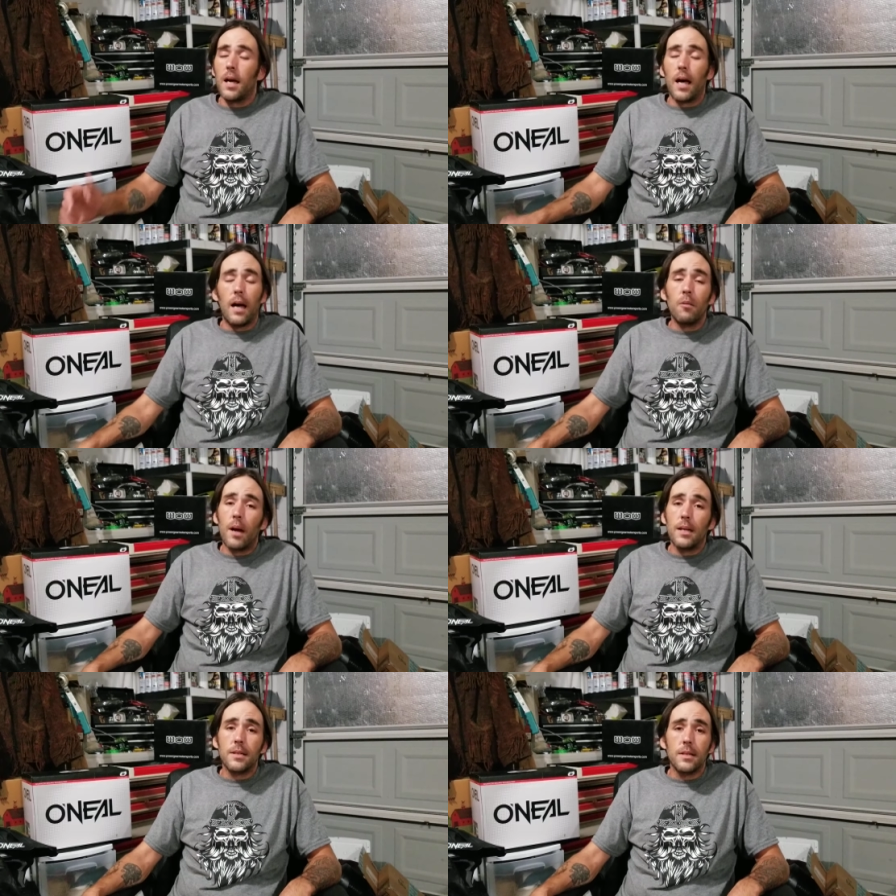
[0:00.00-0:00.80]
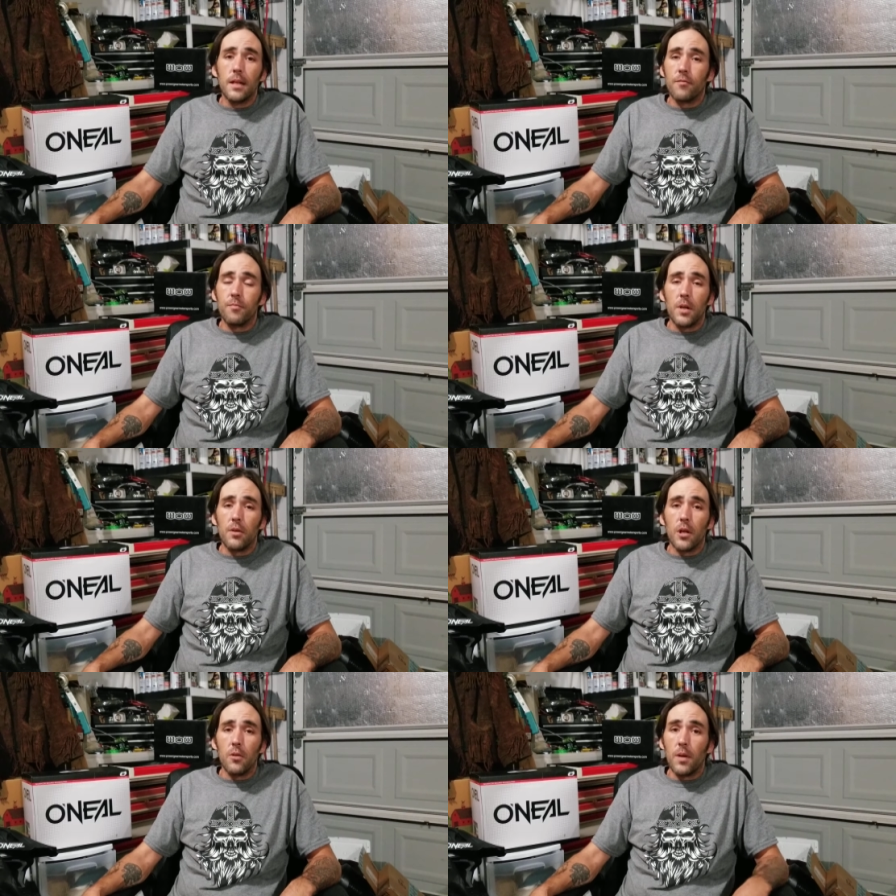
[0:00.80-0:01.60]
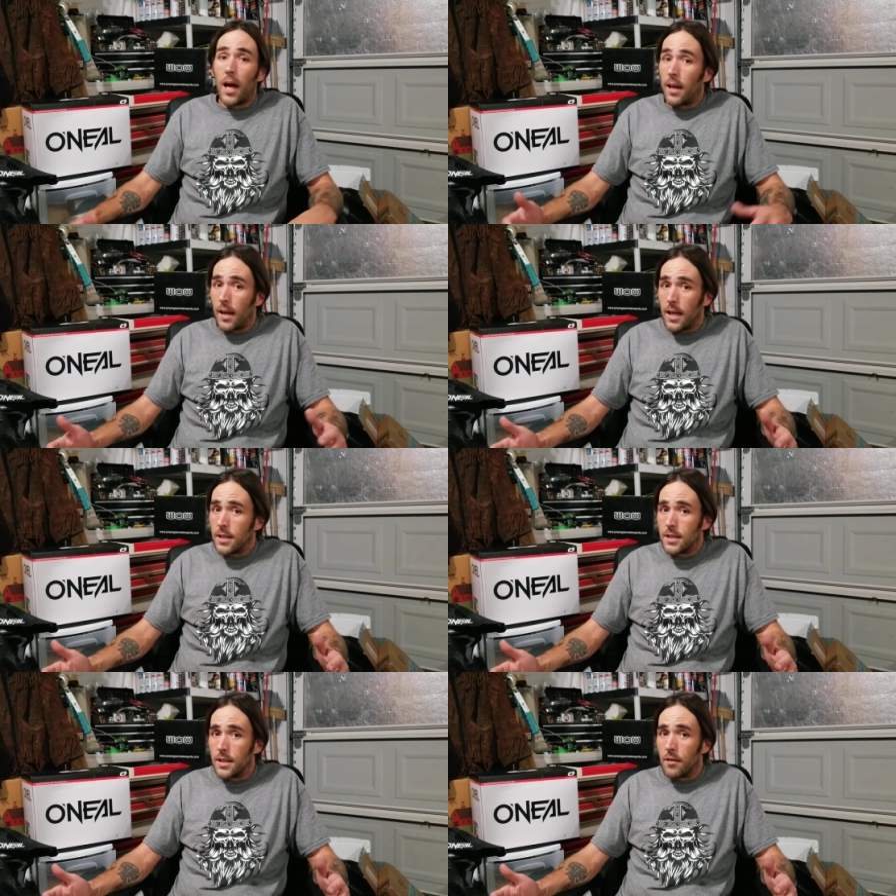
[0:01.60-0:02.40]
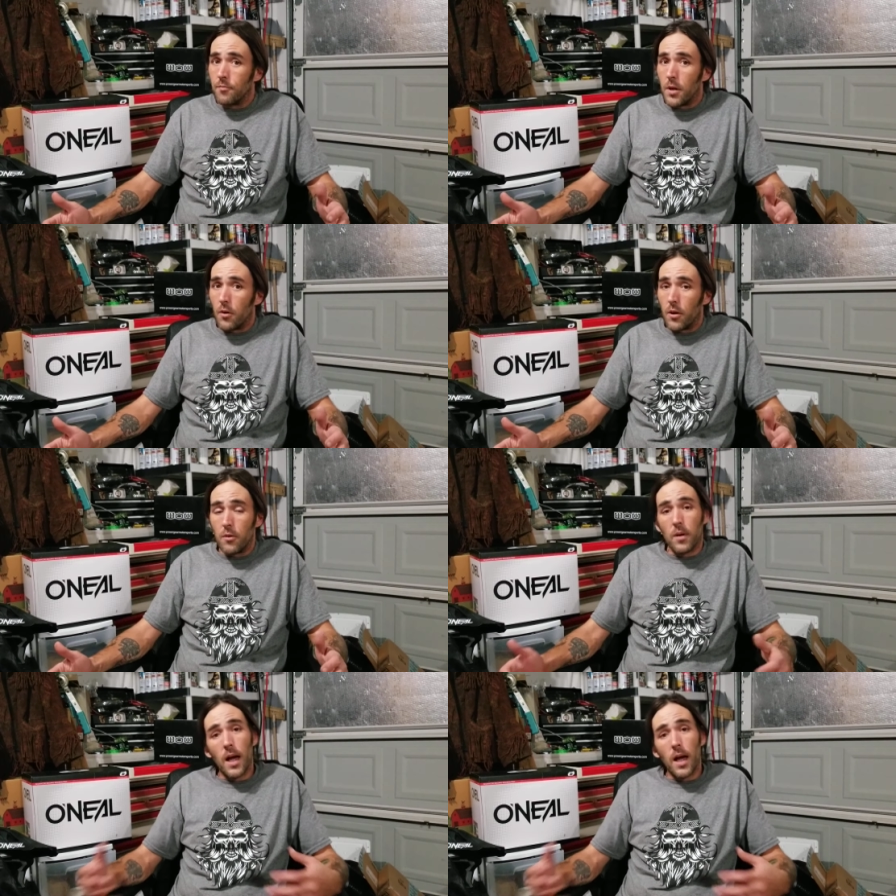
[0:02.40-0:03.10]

I ride CFMOTO. I like CFMOTO.